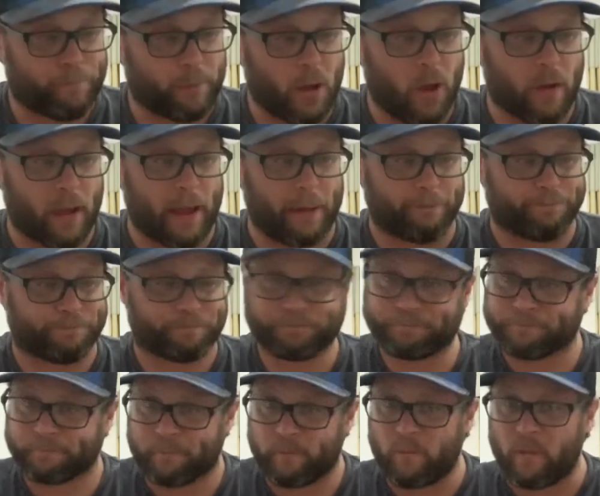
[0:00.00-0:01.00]
Okay,
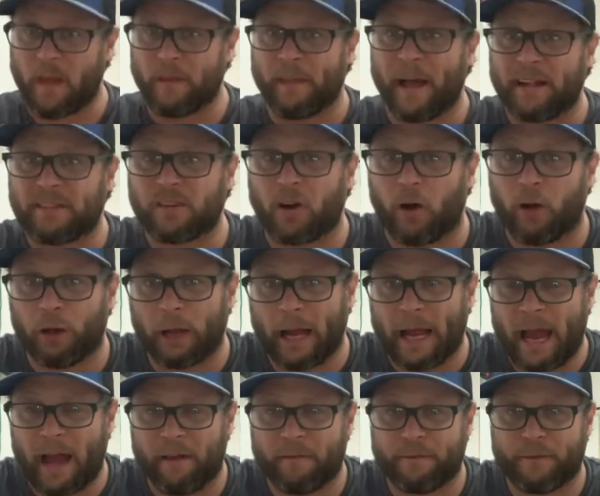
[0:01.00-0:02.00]
that's all I
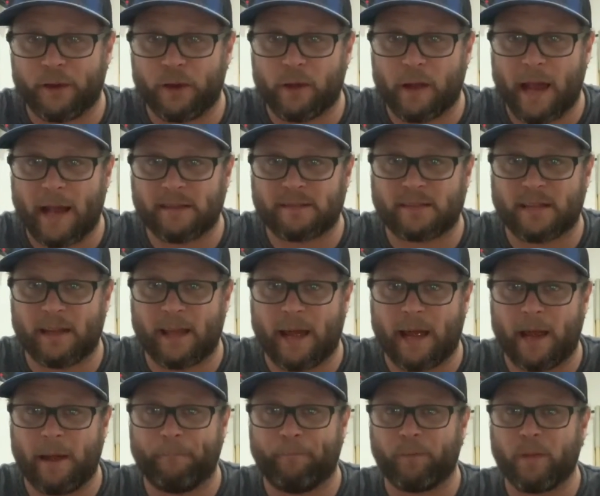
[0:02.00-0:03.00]
have for you guys
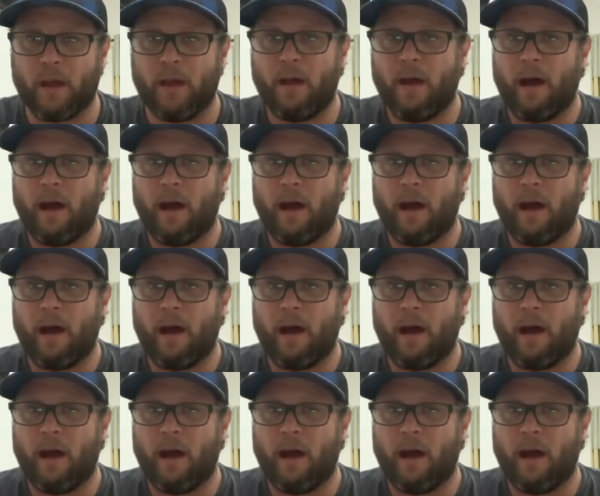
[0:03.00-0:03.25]
today.